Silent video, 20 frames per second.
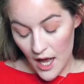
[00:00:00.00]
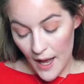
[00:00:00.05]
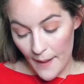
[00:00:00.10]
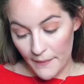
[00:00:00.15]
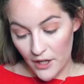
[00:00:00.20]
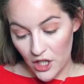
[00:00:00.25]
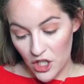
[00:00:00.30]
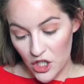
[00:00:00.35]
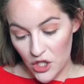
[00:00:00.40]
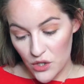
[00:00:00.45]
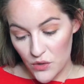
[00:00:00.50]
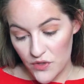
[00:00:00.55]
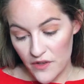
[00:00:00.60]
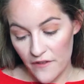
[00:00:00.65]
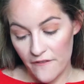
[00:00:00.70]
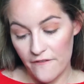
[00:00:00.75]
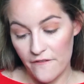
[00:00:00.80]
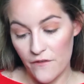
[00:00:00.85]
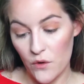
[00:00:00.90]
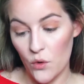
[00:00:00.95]
I'm going to use
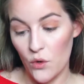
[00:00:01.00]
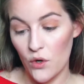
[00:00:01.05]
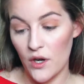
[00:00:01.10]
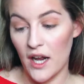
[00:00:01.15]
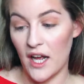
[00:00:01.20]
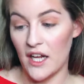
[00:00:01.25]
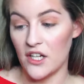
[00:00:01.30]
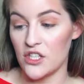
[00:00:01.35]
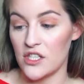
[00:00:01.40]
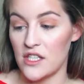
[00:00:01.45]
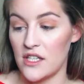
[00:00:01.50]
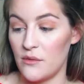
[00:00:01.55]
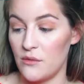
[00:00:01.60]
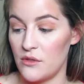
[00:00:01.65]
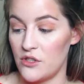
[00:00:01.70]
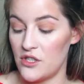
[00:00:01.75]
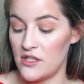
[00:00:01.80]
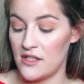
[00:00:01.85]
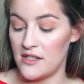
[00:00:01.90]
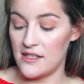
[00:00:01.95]
Fawn actually,
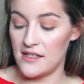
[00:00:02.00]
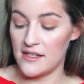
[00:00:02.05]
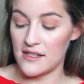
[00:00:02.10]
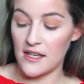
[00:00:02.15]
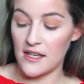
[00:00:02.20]
which is this